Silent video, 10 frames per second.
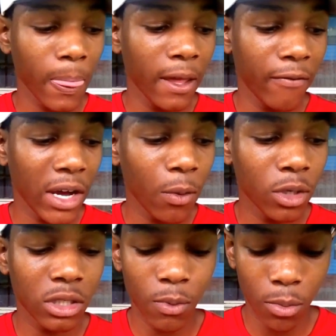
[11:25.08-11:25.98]
If I
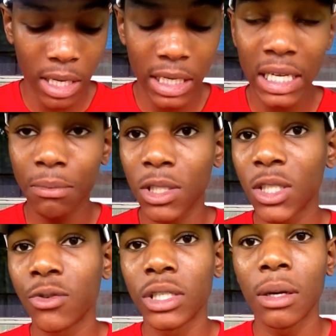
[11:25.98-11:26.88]
want to smoke my damn
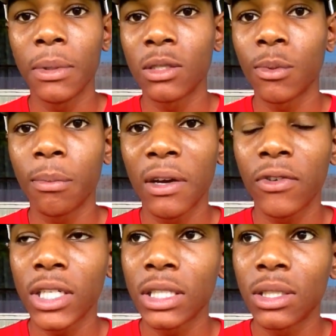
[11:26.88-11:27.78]
cigarettes, I'm going to smoke my
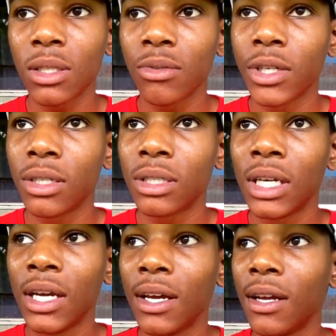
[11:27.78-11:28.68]
fucking cigarettes.
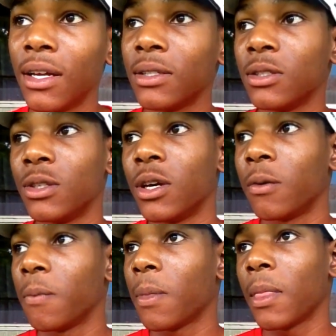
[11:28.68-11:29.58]

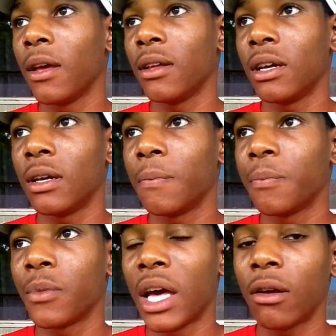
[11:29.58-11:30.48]

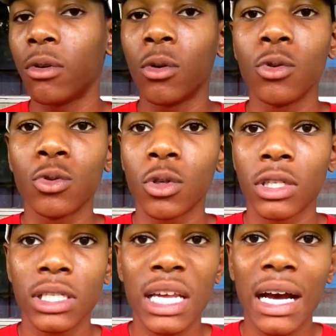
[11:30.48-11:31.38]
I don't know who's going
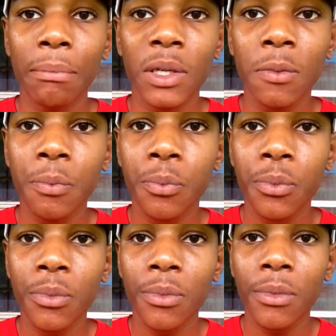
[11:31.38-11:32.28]
to stop me.
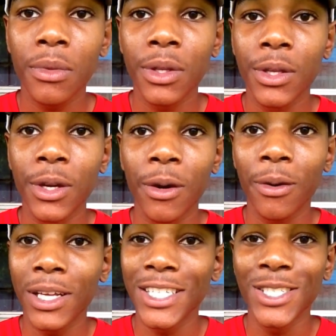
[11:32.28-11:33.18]

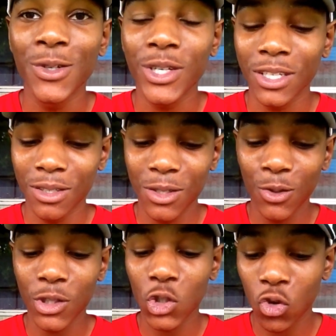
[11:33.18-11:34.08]
You
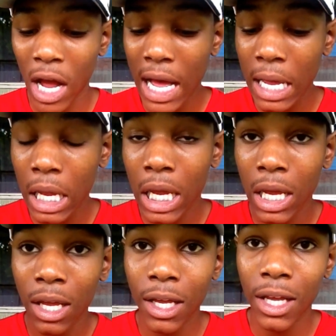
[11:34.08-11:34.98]
can try,
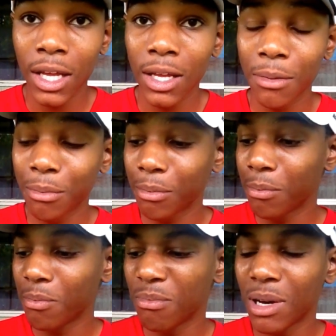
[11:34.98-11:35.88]

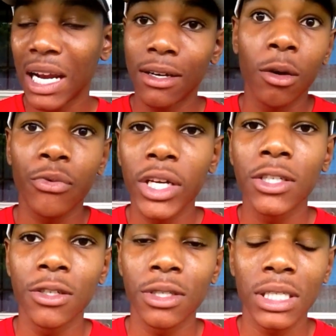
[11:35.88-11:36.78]
but I don't
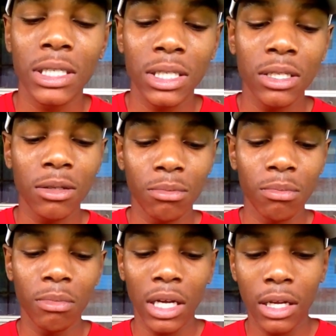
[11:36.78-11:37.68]
think you'll succeed,
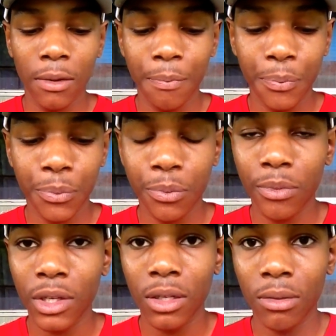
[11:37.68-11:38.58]
because
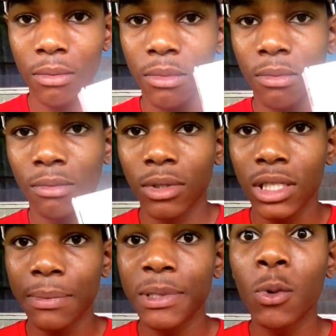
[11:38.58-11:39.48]

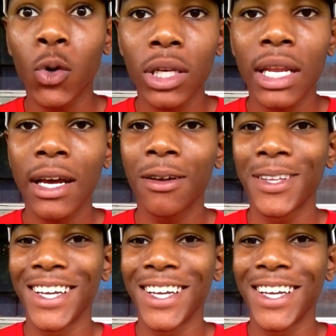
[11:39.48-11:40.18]
I'm smoking now.